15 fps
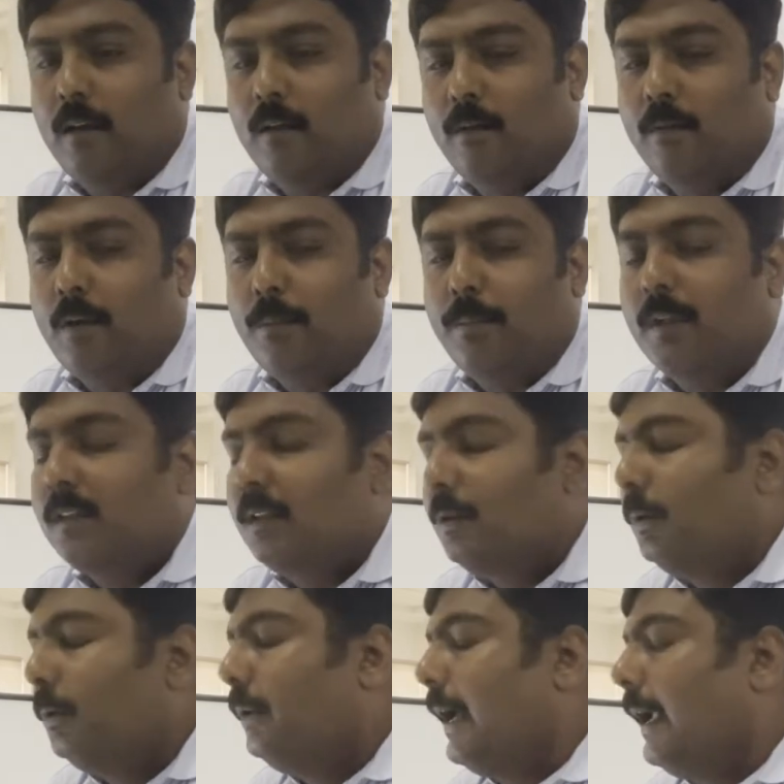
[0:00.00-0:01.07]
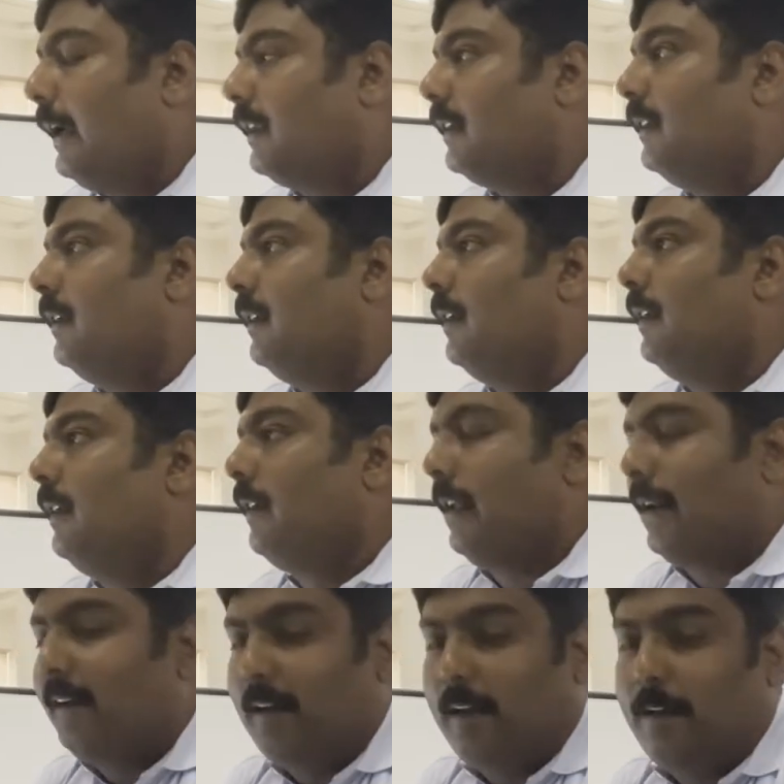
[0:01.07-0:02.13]
for a person to do that
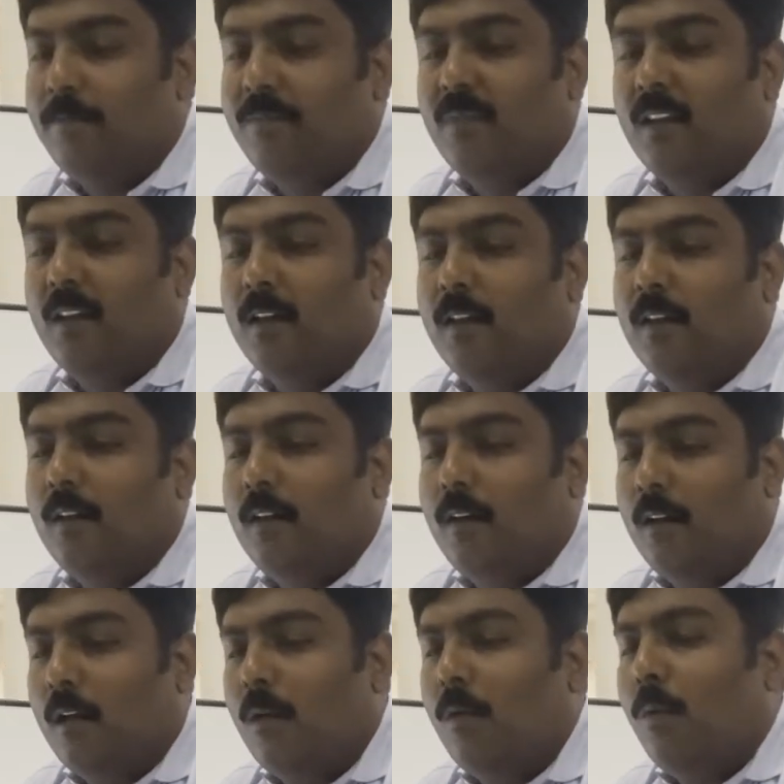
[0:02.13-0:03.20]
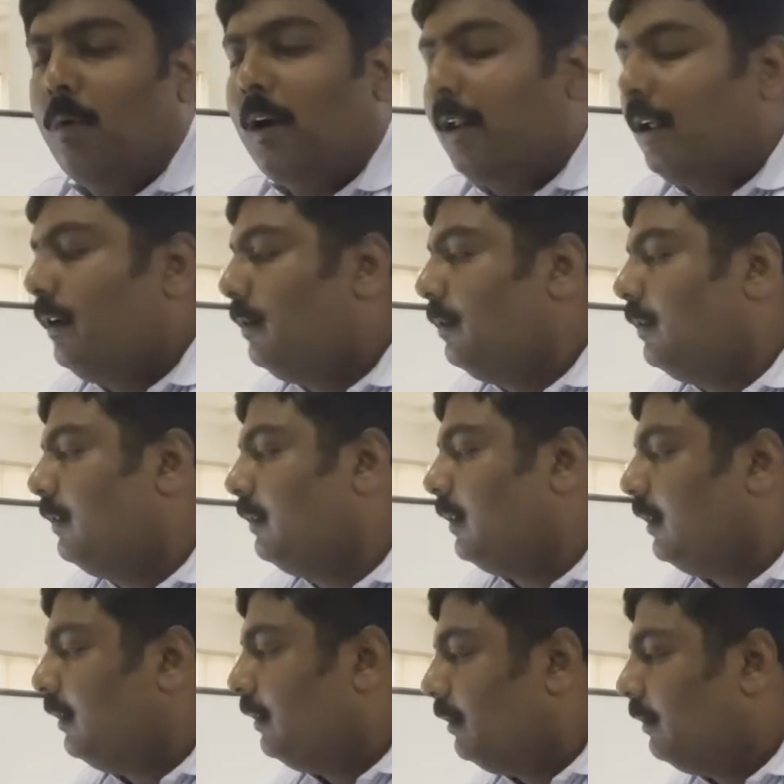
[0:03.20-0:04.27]
correctly. Now what I will do is I
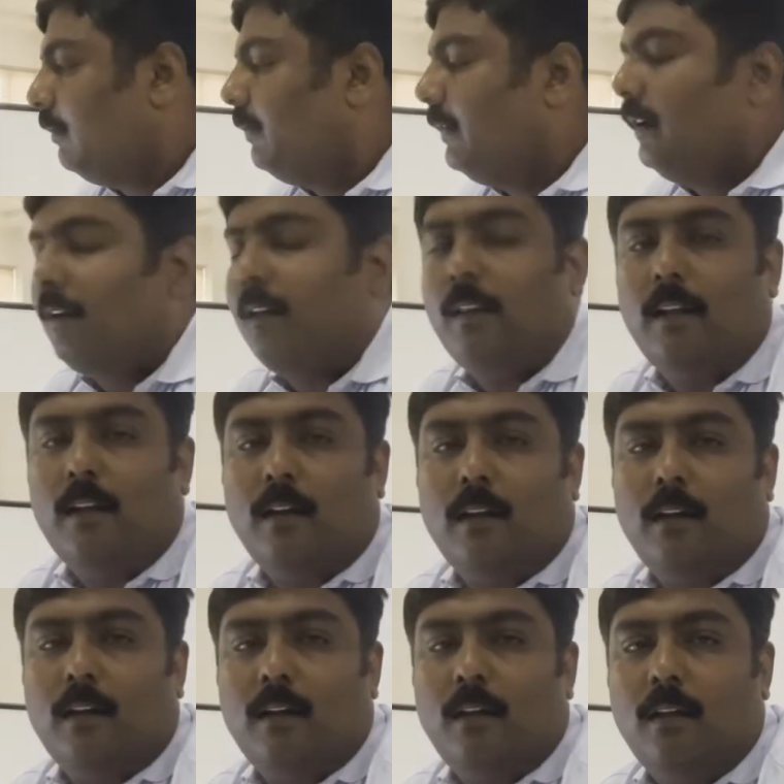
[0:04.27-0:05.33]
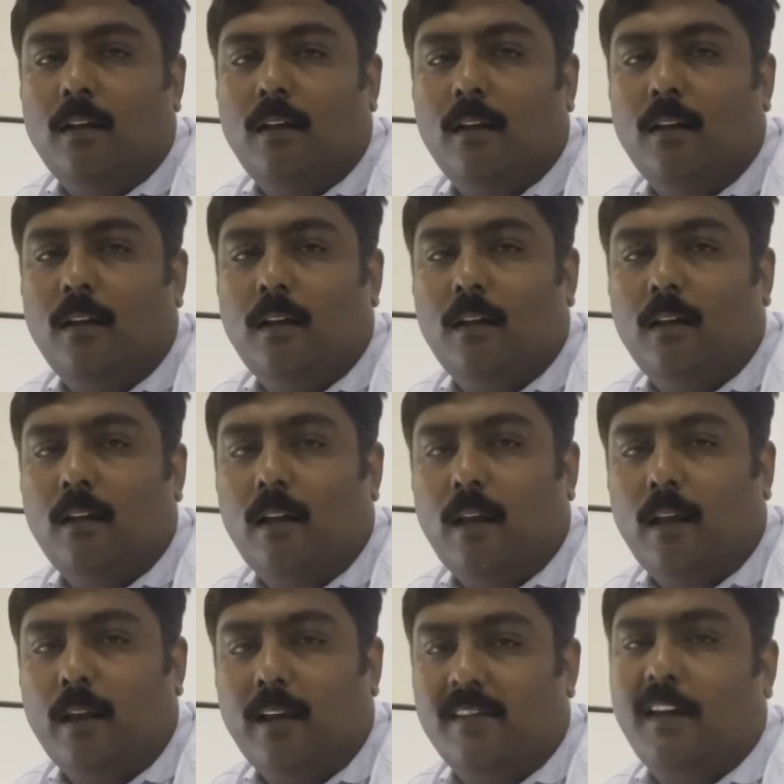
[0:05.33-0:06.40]
will filter the
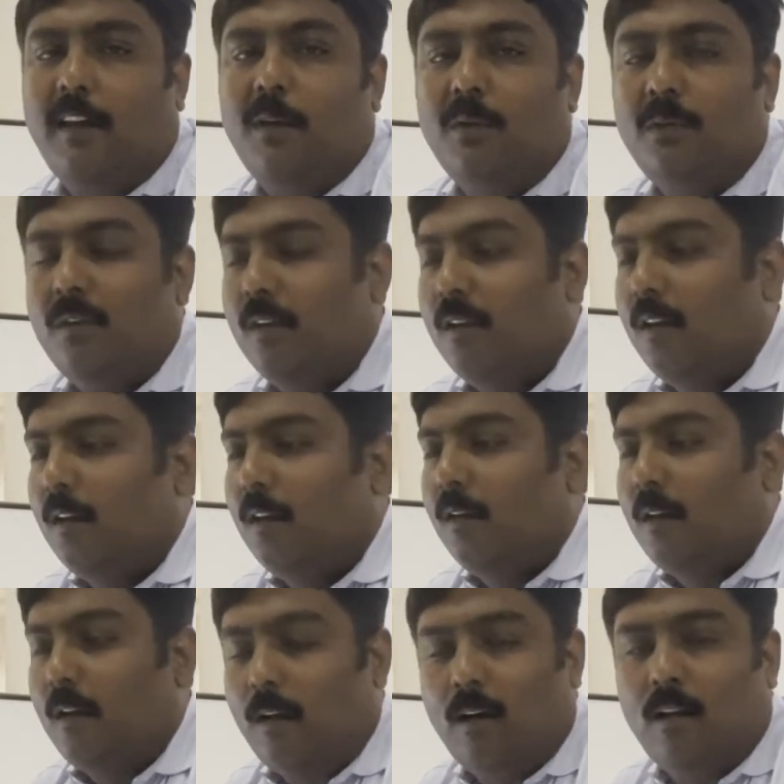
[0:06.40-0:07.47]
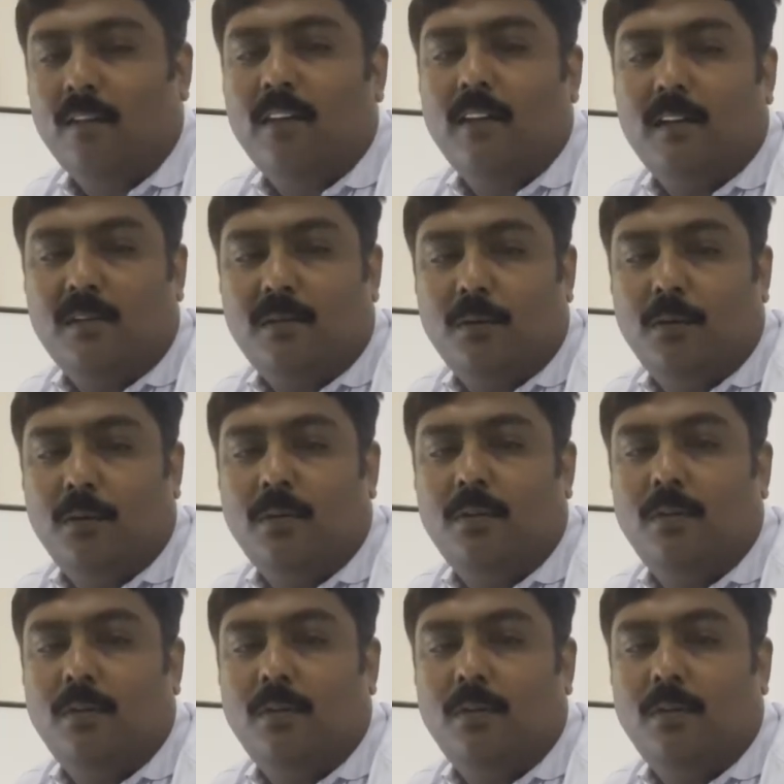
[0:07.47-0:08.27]
SKUs along with the stores